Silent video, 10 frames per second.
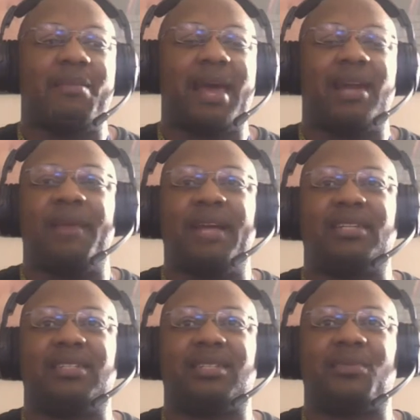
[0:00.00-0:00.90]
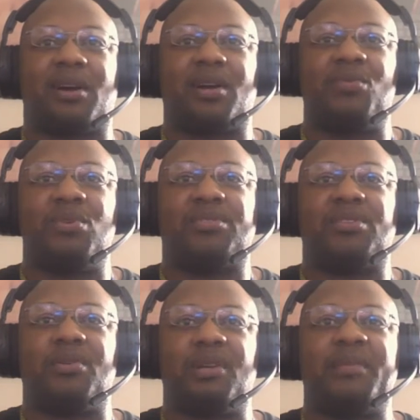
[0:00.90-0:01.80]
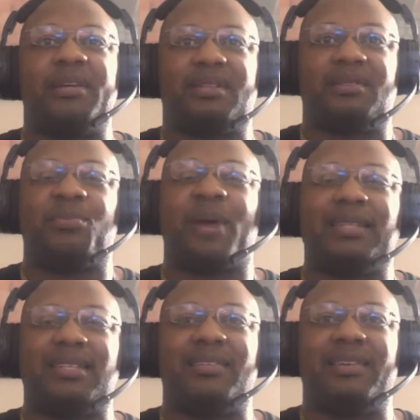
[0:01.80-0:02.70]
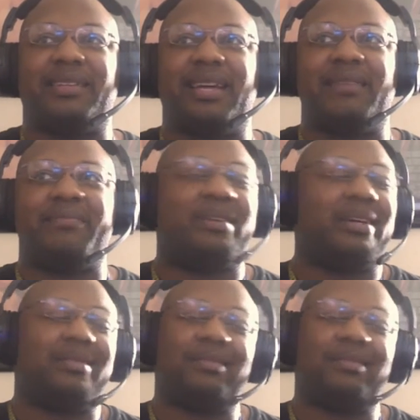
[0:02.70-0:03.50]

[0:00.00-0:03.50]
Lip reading: animations as Mark of the Wolf, so it would have been sprites and everything. But